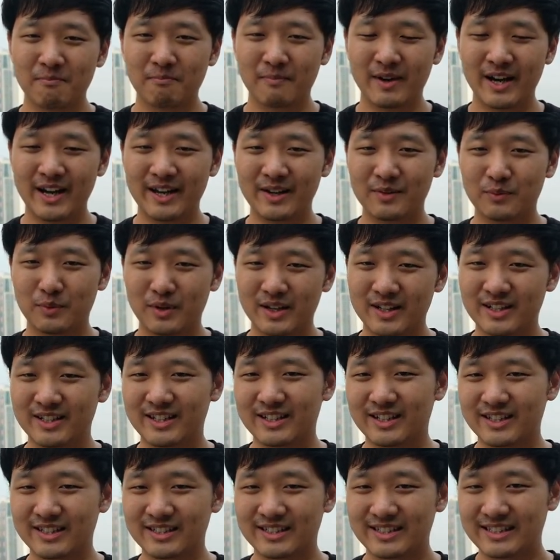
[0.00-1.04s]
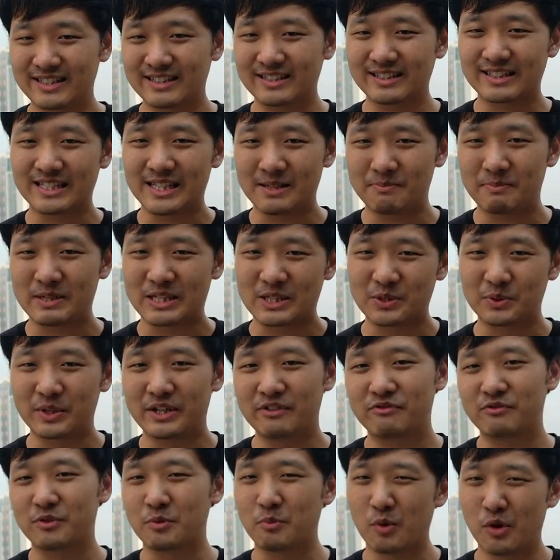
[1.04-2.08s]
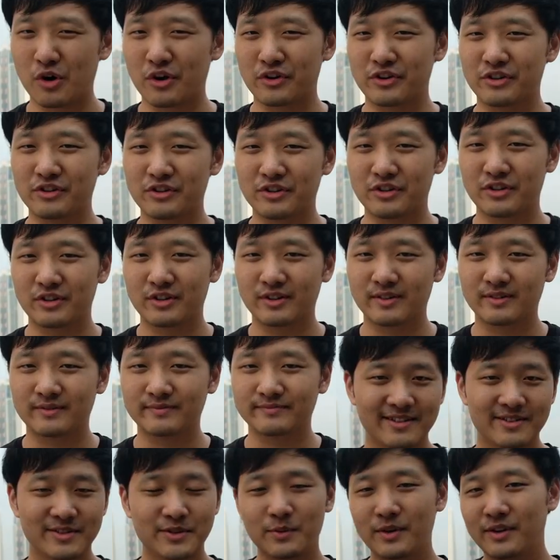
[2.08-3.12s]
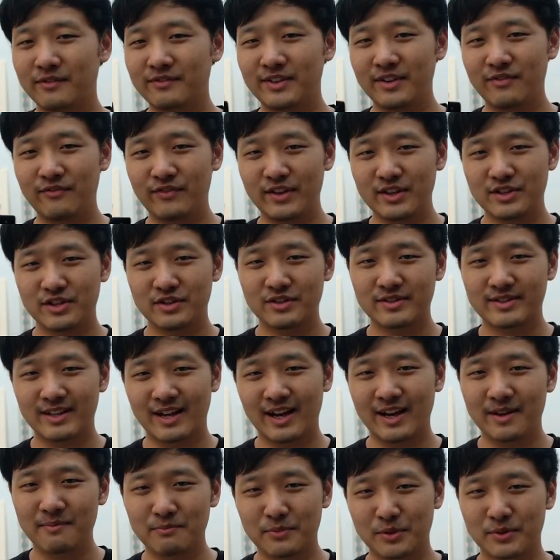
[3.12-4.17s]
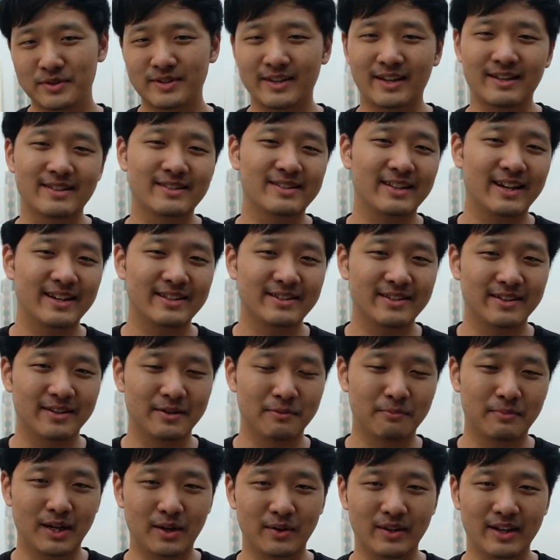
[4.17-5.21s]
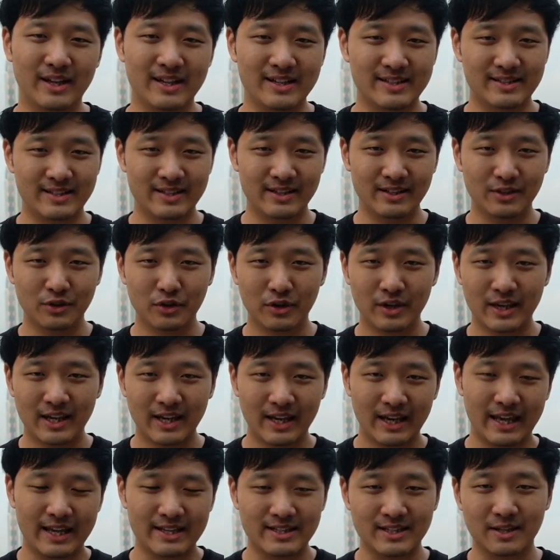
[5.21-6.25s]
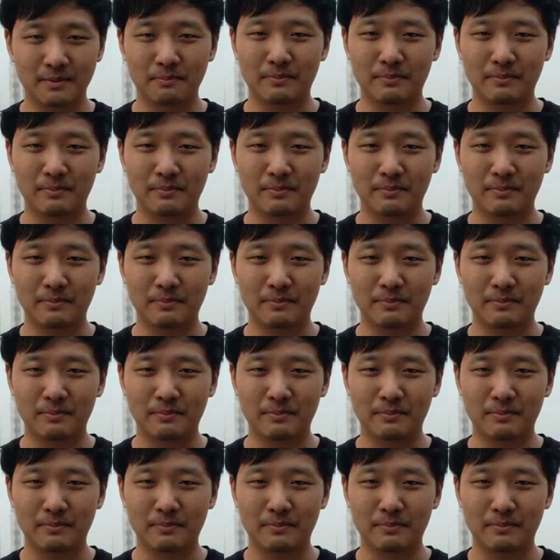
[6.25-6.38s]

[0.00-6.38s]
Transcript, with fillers: might want to still keep it away from water. So one of the features I'm most excited about is the Nokia 8's